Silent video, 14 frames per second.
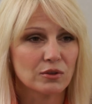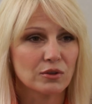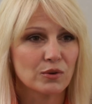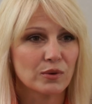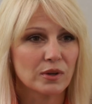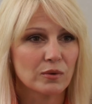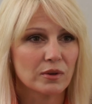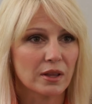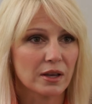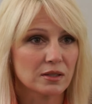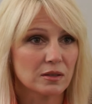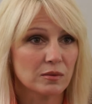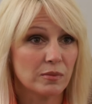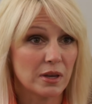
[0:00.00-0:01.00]
know what it would
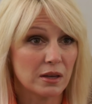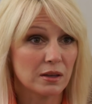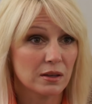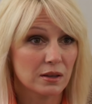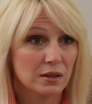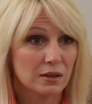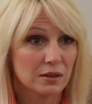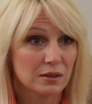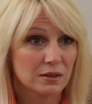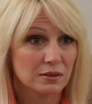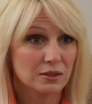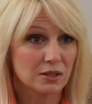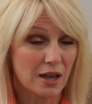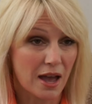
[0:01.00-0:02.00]
like to be
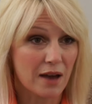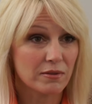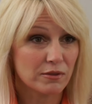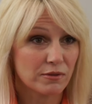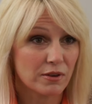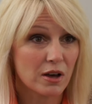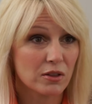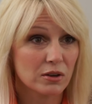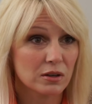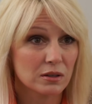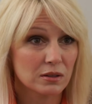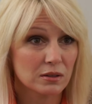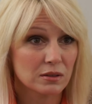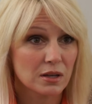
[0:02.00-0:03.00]
to have a
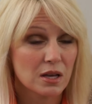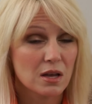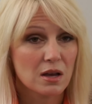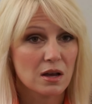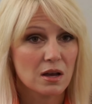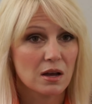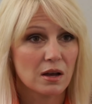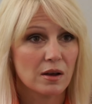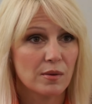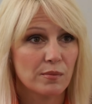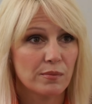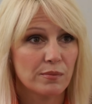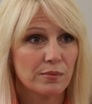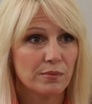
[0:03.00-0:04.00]
father,
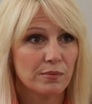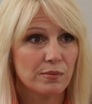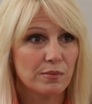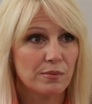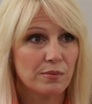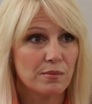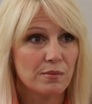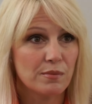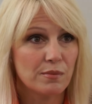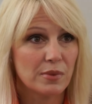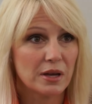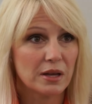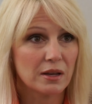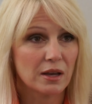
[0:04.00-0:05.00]

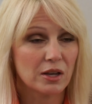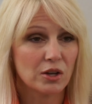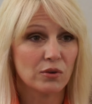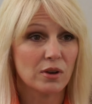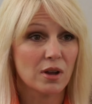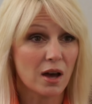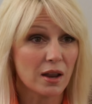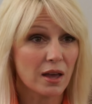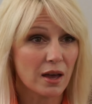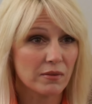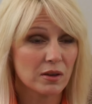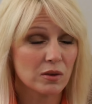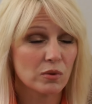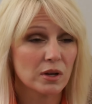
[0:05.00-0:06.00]
but I know not
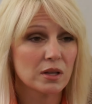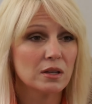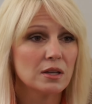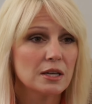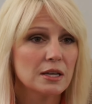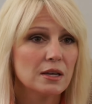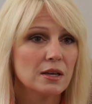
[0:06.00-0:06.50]
having one.